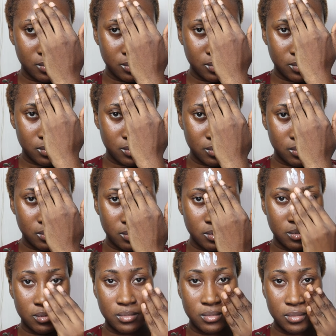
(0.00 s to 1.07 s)

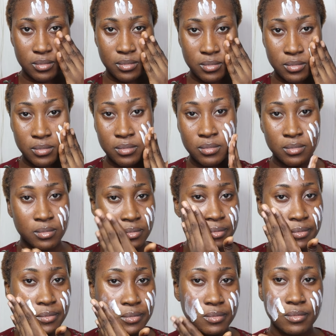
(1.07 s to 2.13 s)
I'm
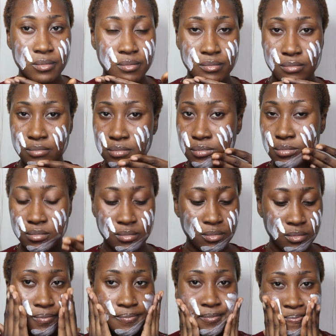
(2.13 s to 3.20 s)
not the girl
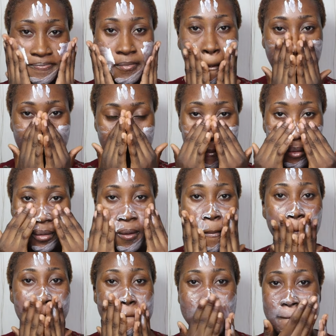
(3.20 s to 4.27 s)
that I
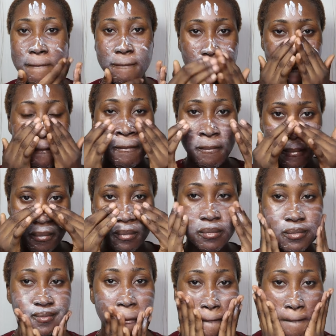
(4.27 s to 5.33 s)
used to be.
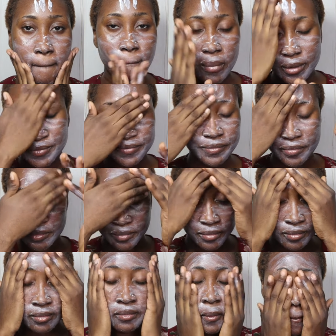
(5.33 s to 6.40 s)
Sometimes I'm
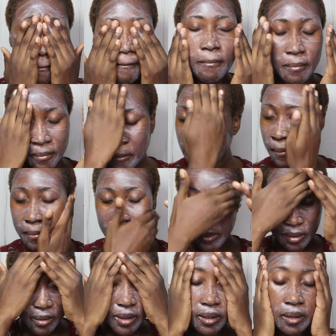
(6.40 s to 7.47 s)
more than
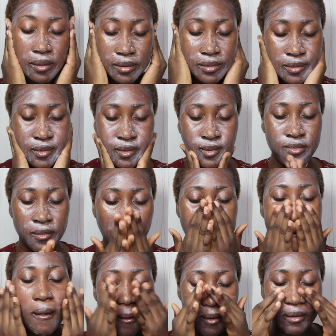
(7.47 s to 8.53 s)
worse. I'm
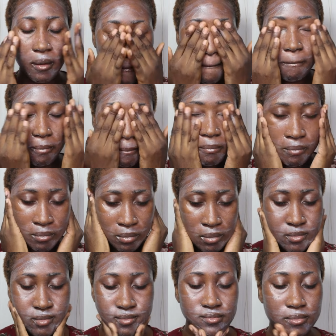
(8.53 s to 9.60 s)
beyond what
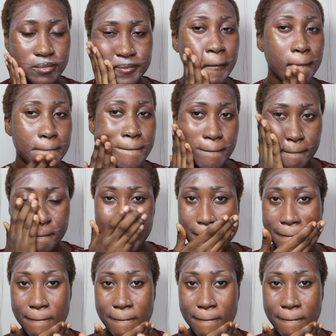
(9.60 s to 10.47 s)
I once was.